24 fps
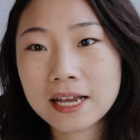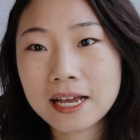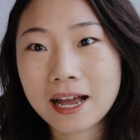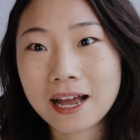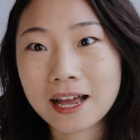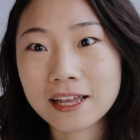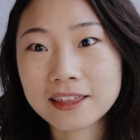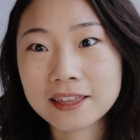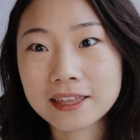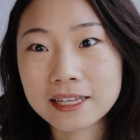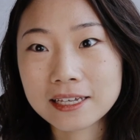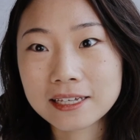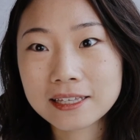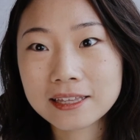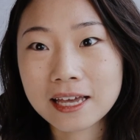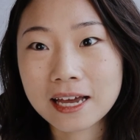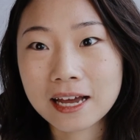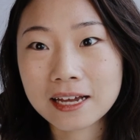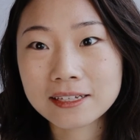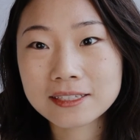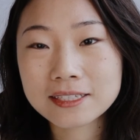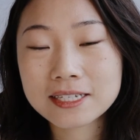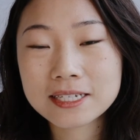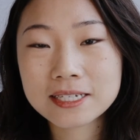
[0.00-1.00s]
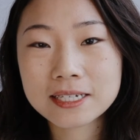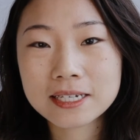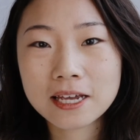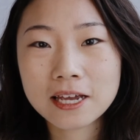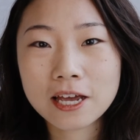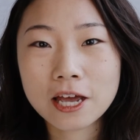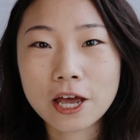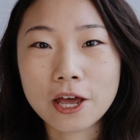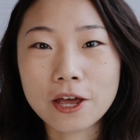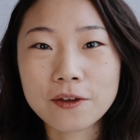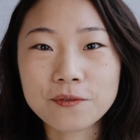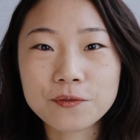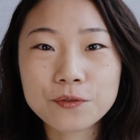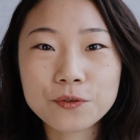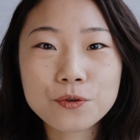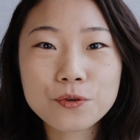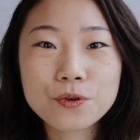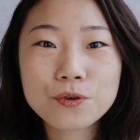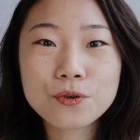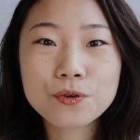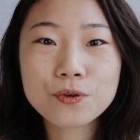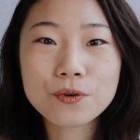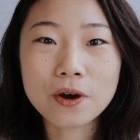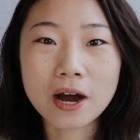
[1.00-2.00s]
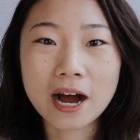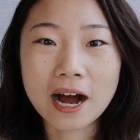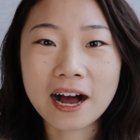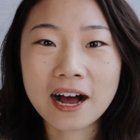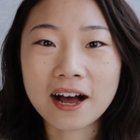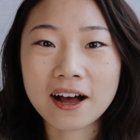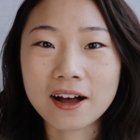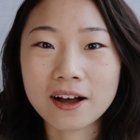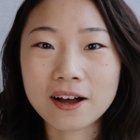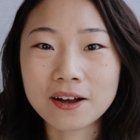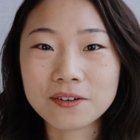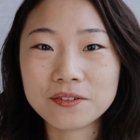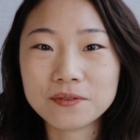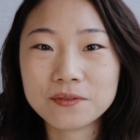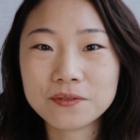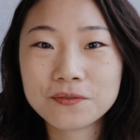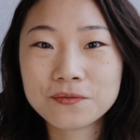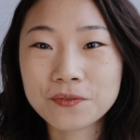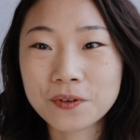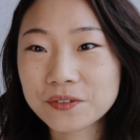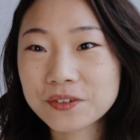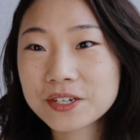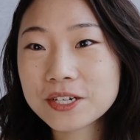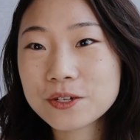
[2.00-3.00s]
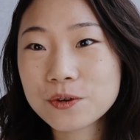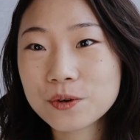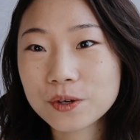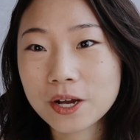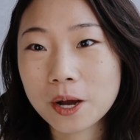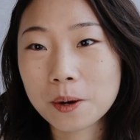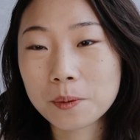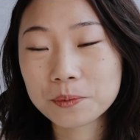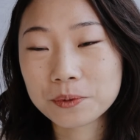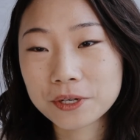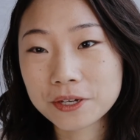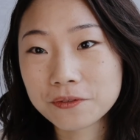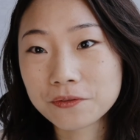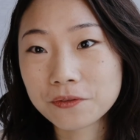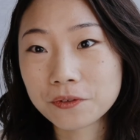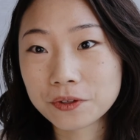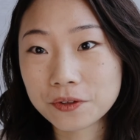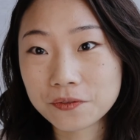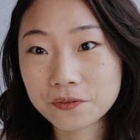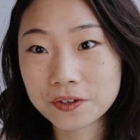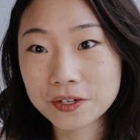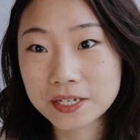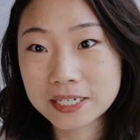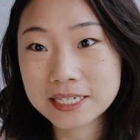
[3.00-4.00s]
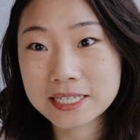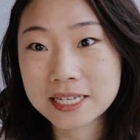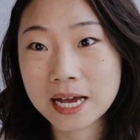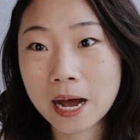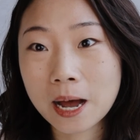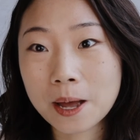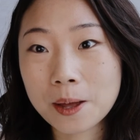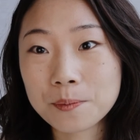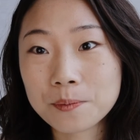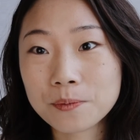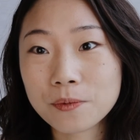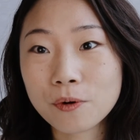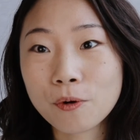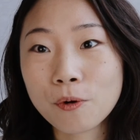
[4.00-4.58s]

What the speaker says: I think that if you are funding your company for the first time,